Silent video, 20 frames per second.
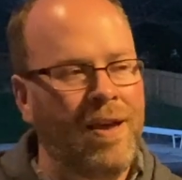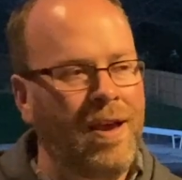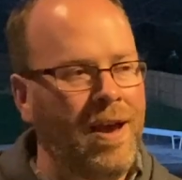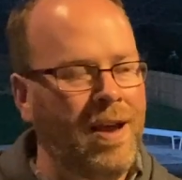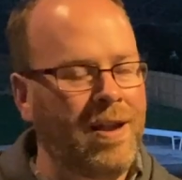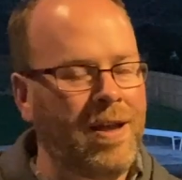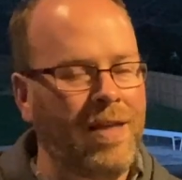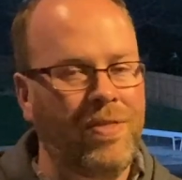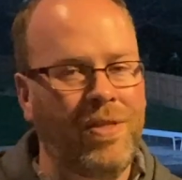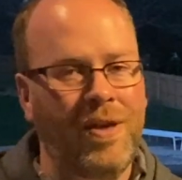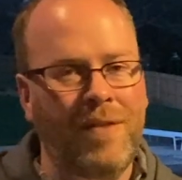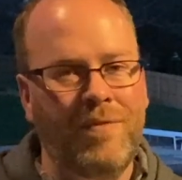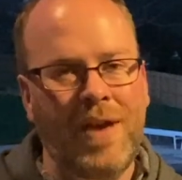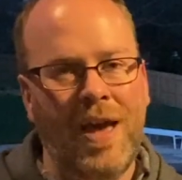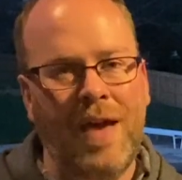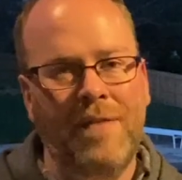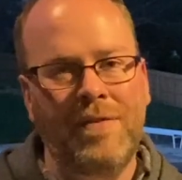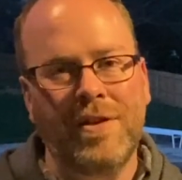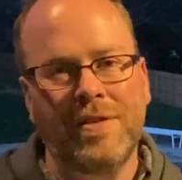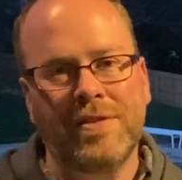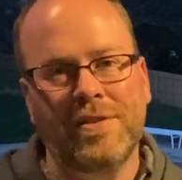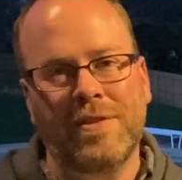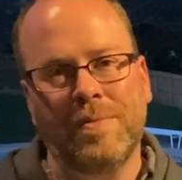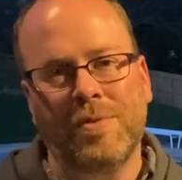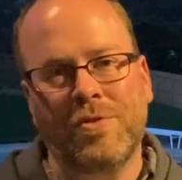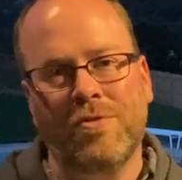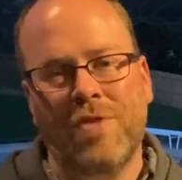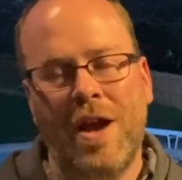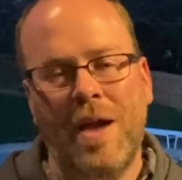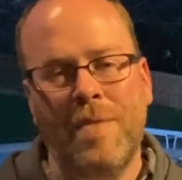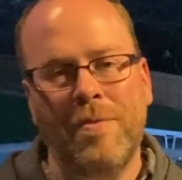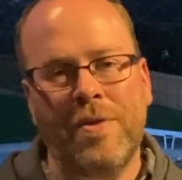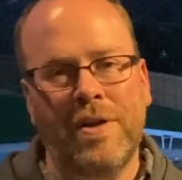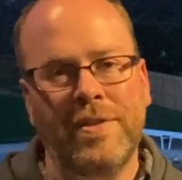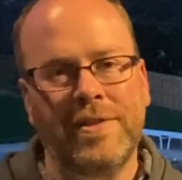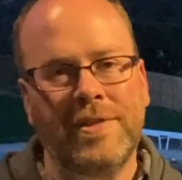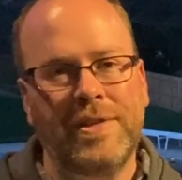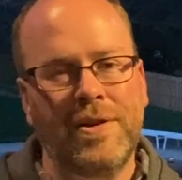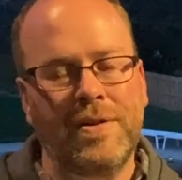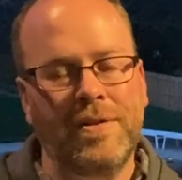And I'd love to have you as a subscriber on
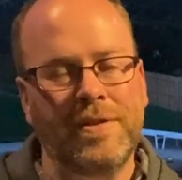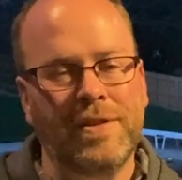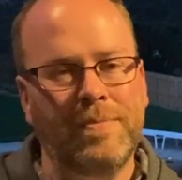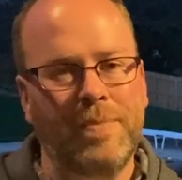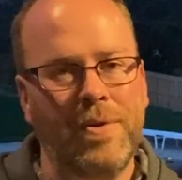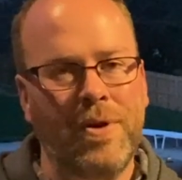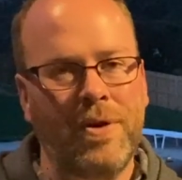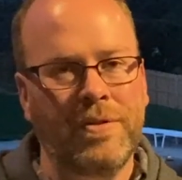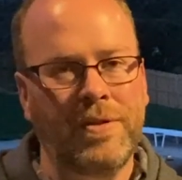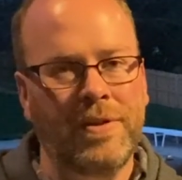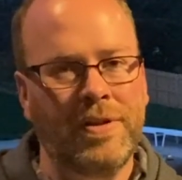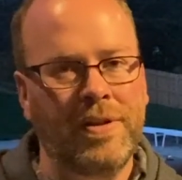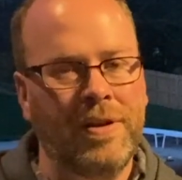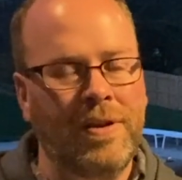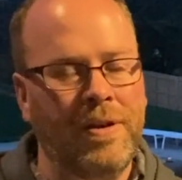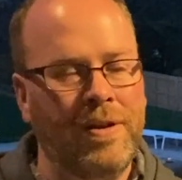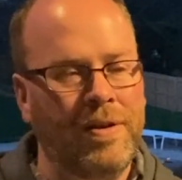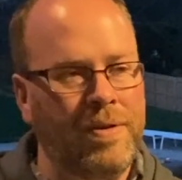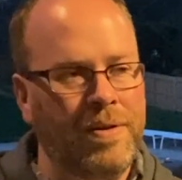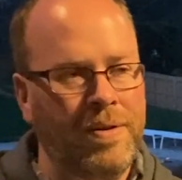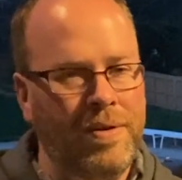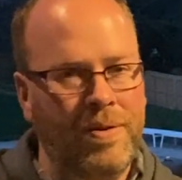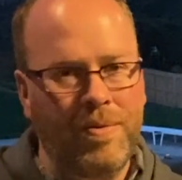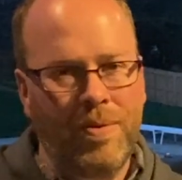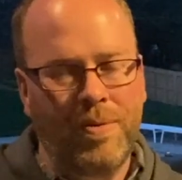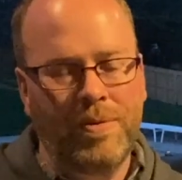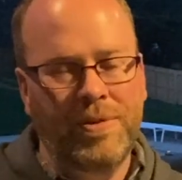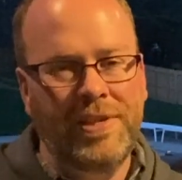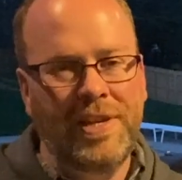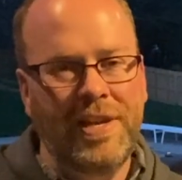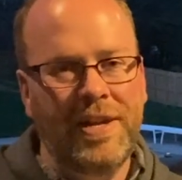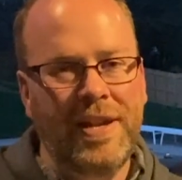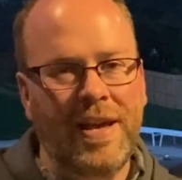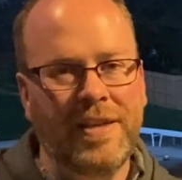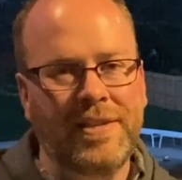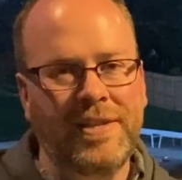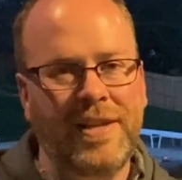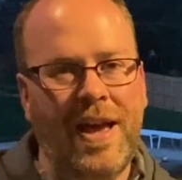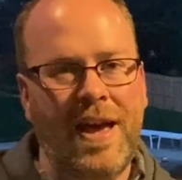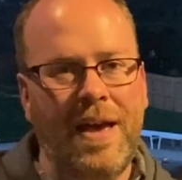Seared and Smoked, where we'll see you
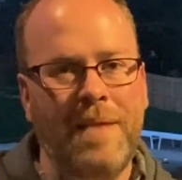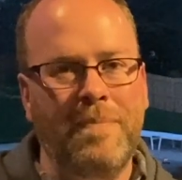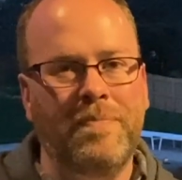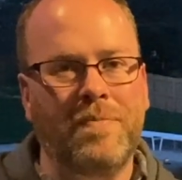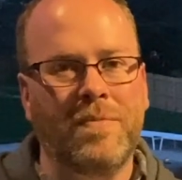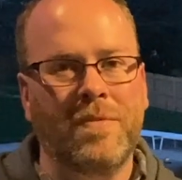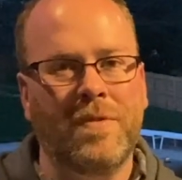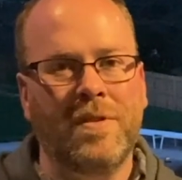next time.